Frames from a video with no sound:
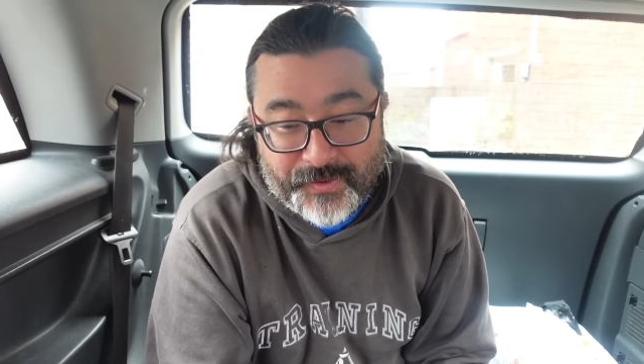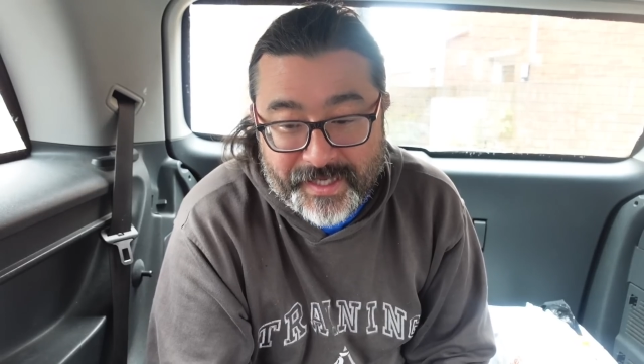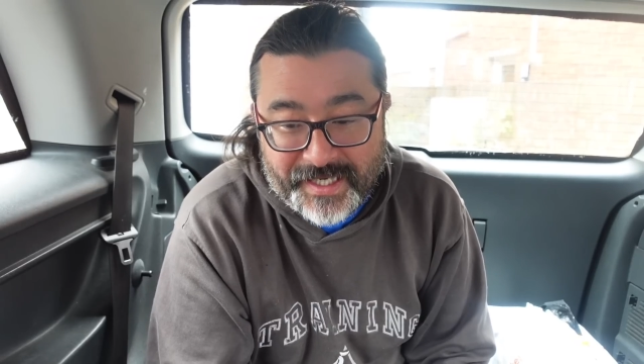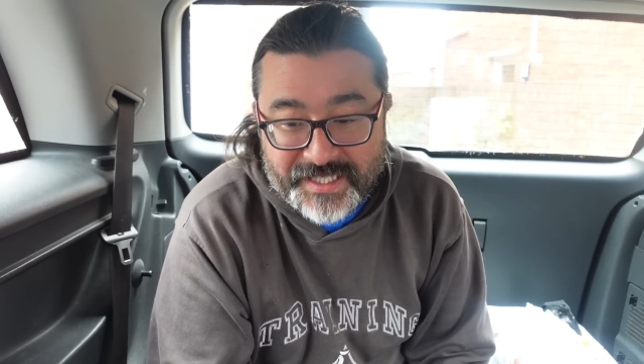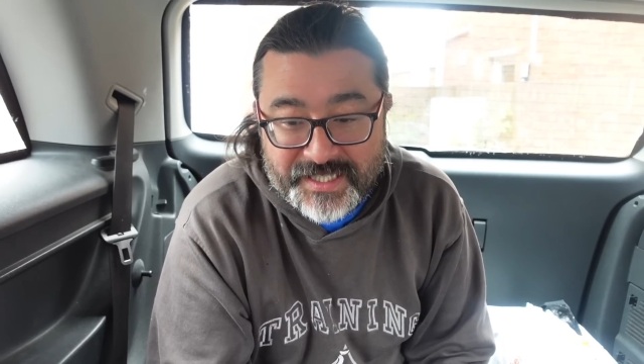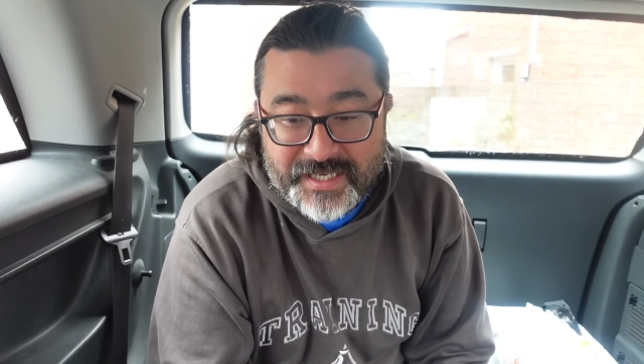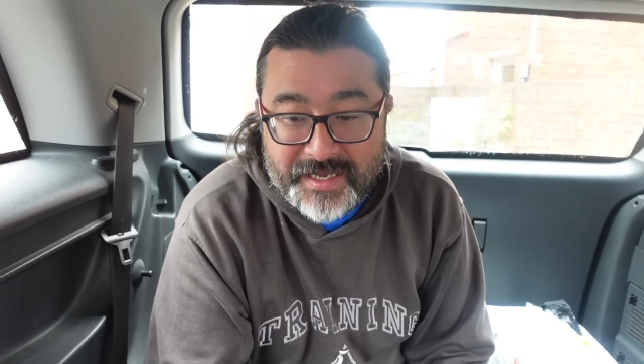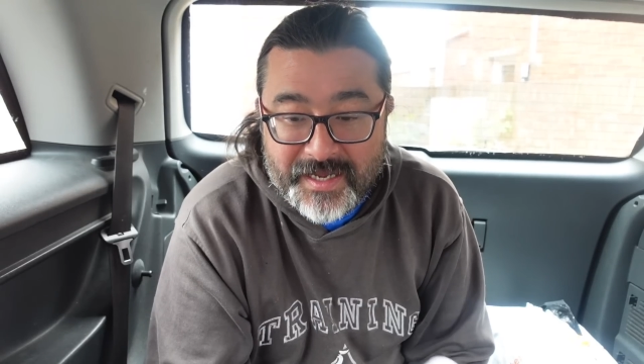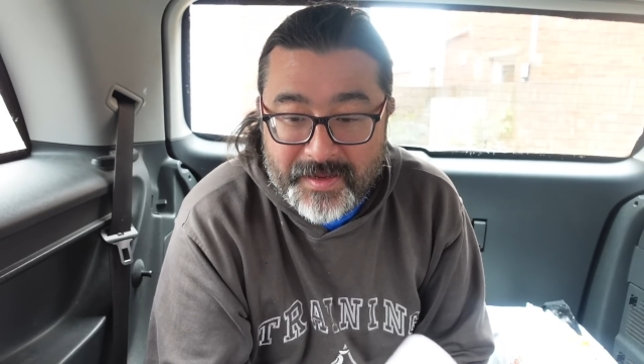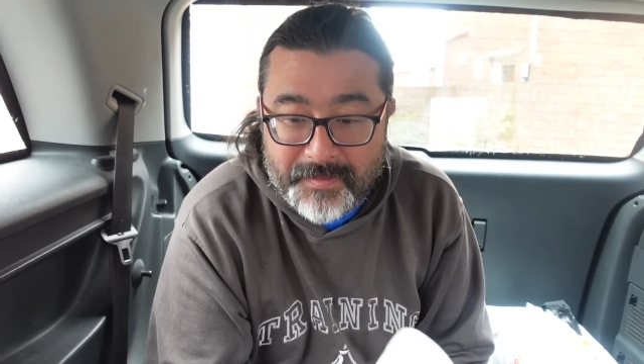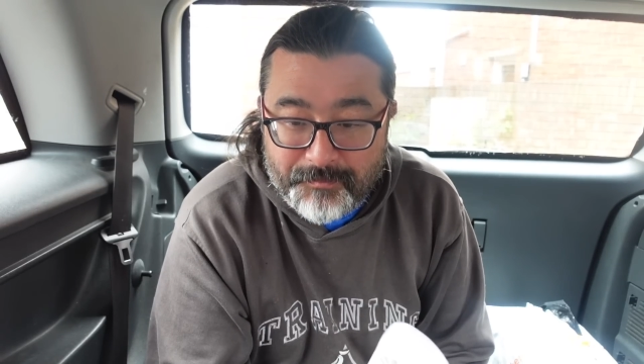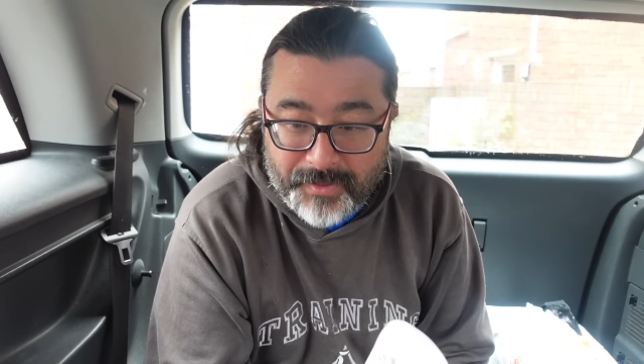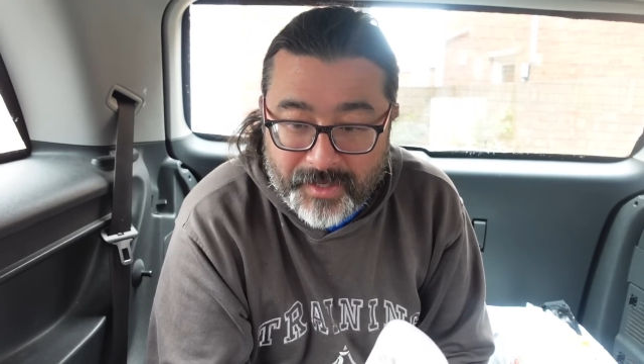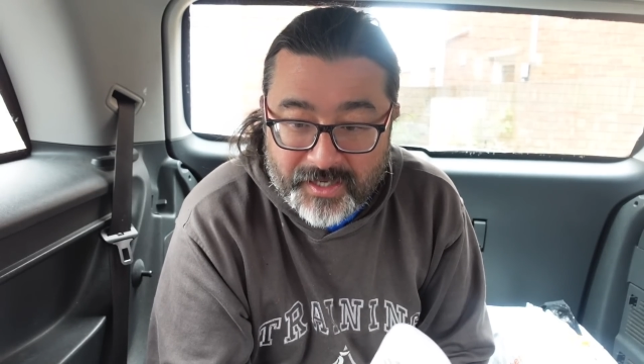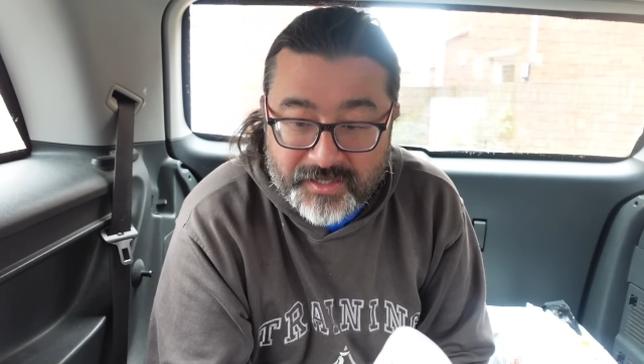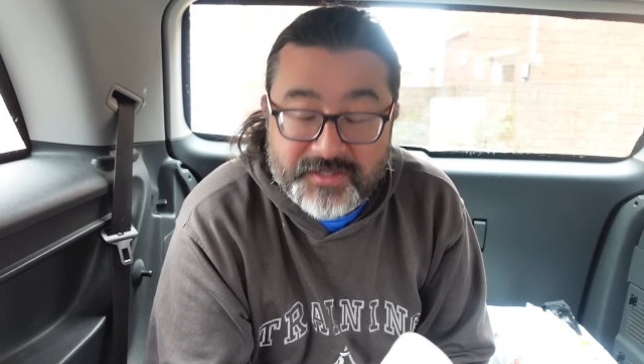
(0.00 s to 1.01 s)
weeks,
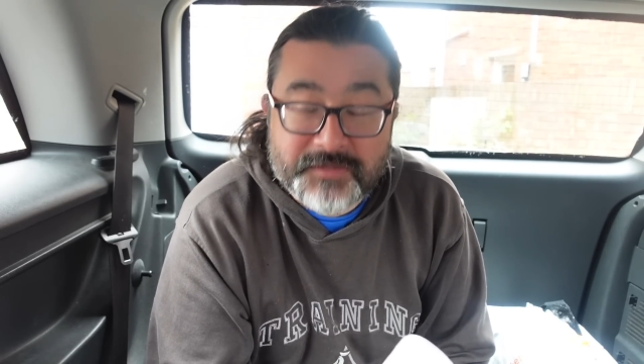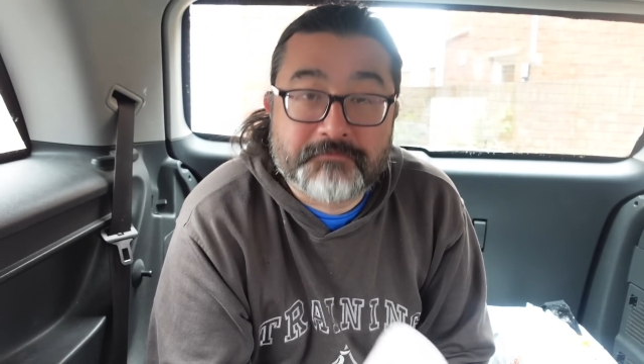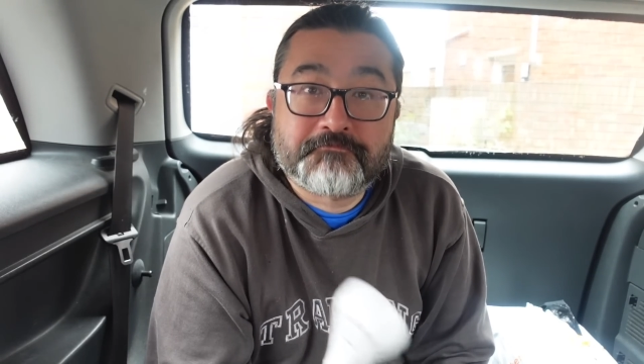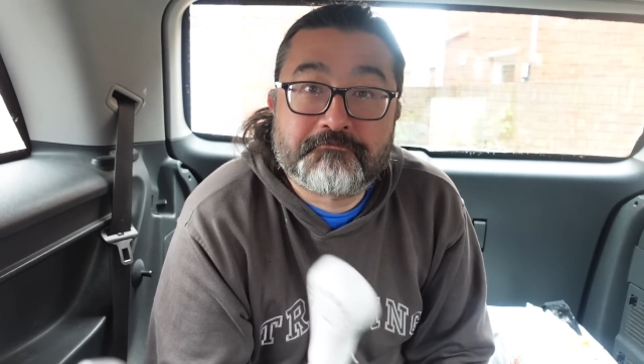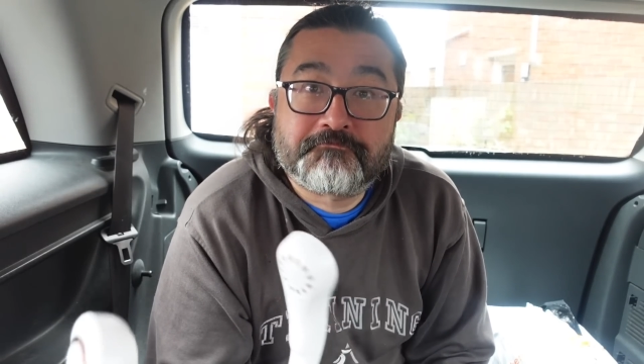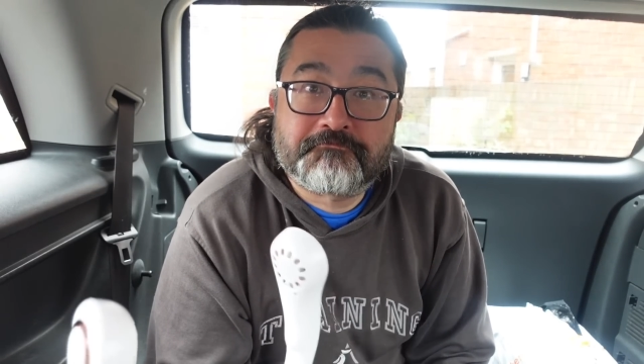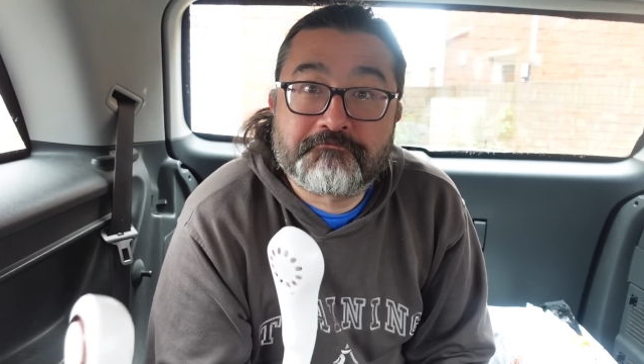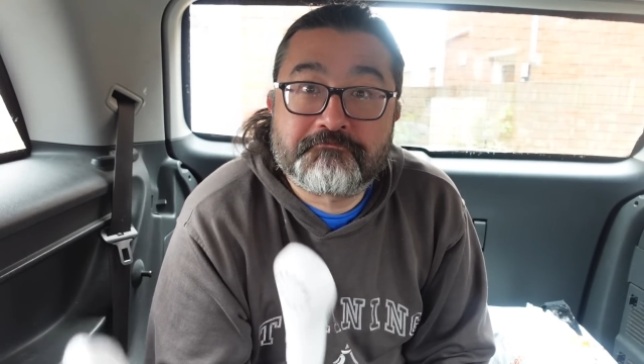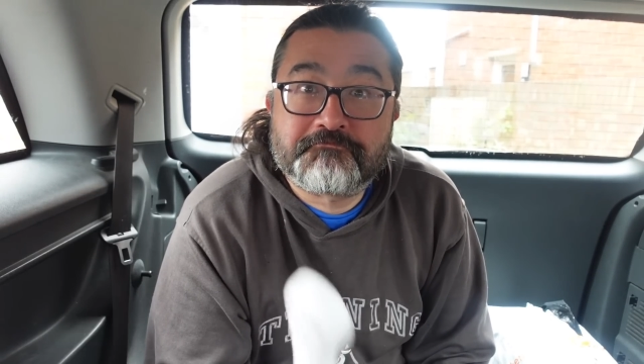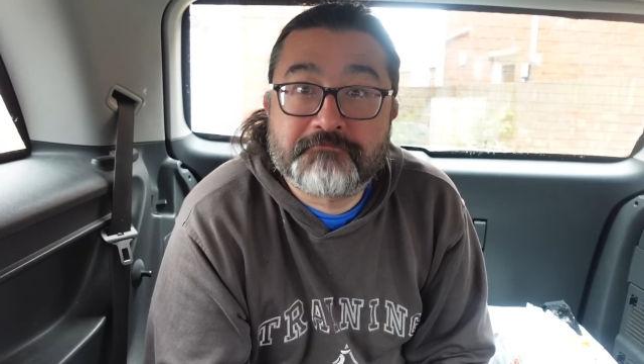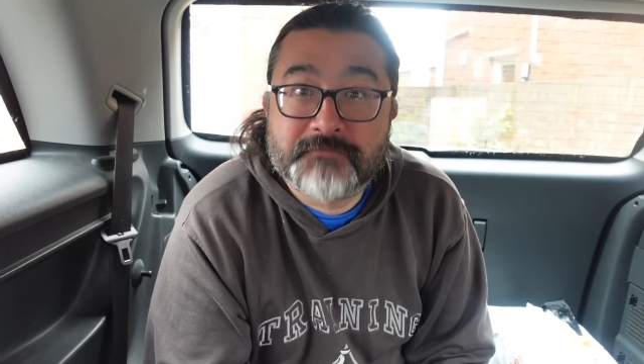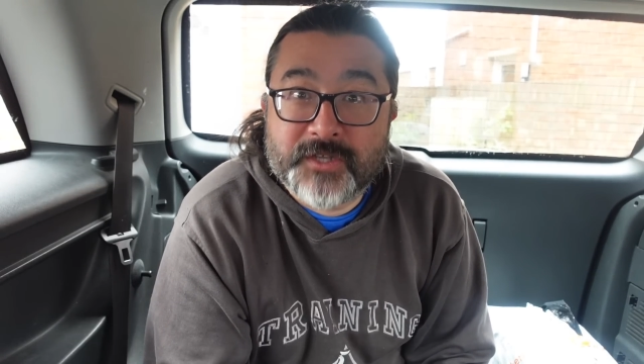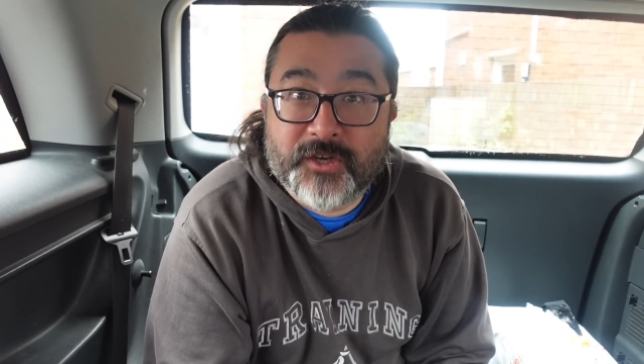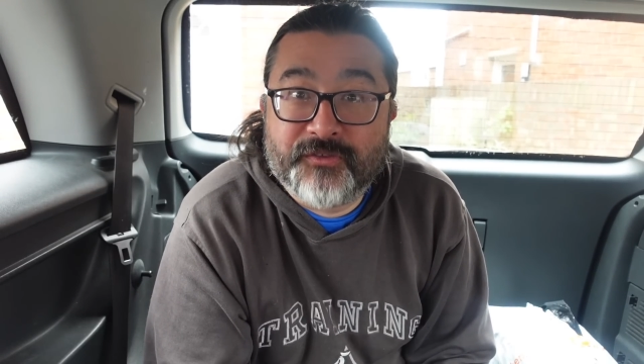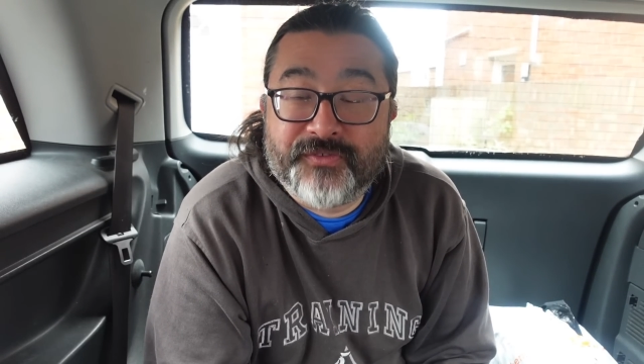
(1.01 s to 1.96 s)
but so